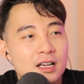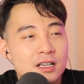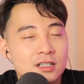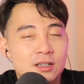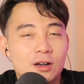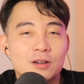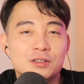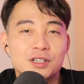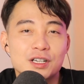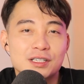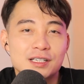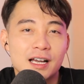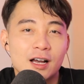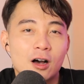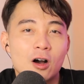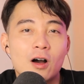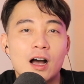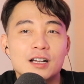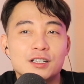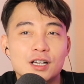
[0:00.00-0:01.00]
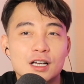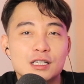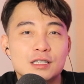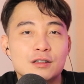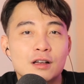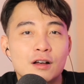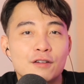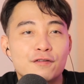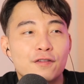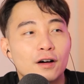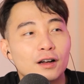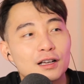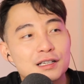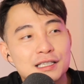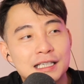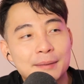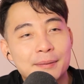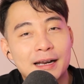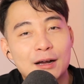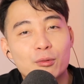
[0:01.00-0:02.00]
So she's like, oh, I just fall
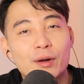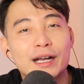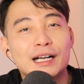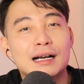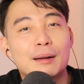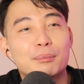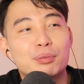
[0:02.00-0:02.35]
asleep and I wake up